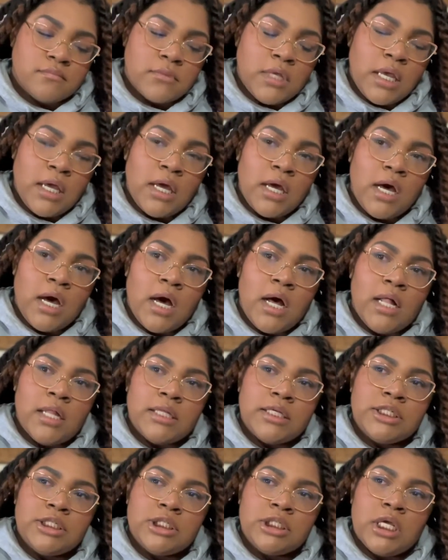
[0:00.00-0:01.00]

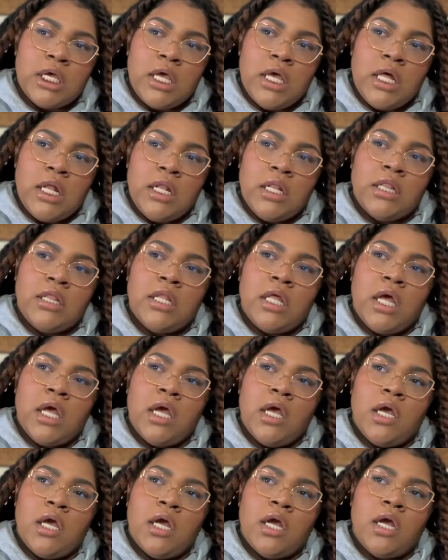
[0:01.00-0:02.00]
college, and
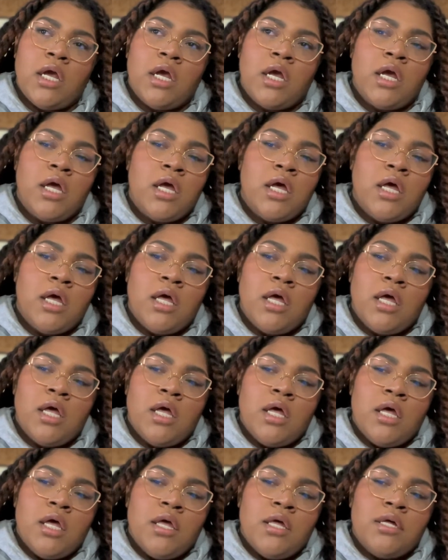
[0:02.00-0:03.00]
they,
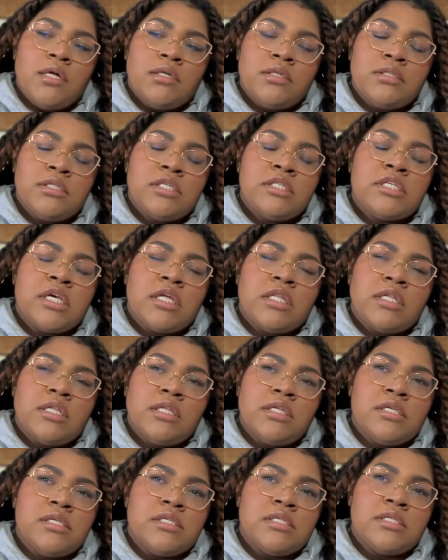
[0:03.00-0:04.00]
to say the
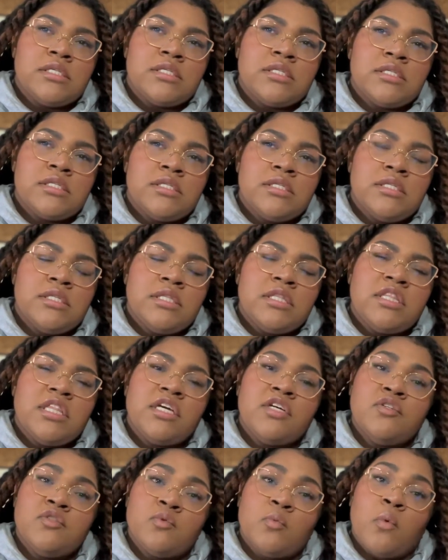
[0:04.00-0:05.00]
least,
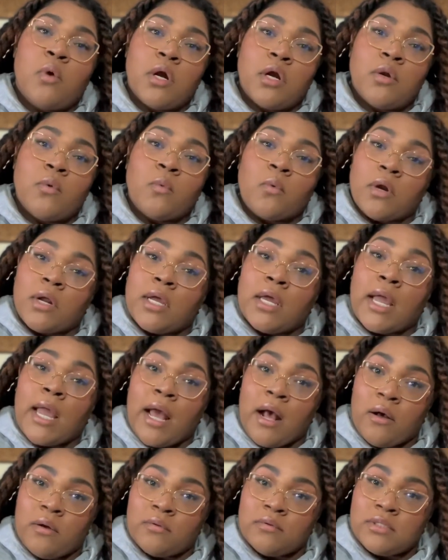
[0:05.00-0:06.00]
things weren't working
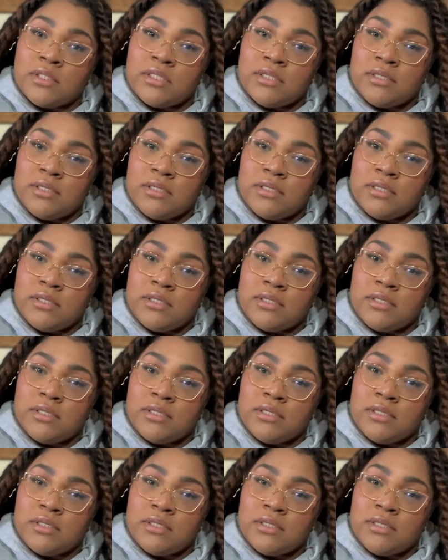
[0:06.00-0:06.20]
out.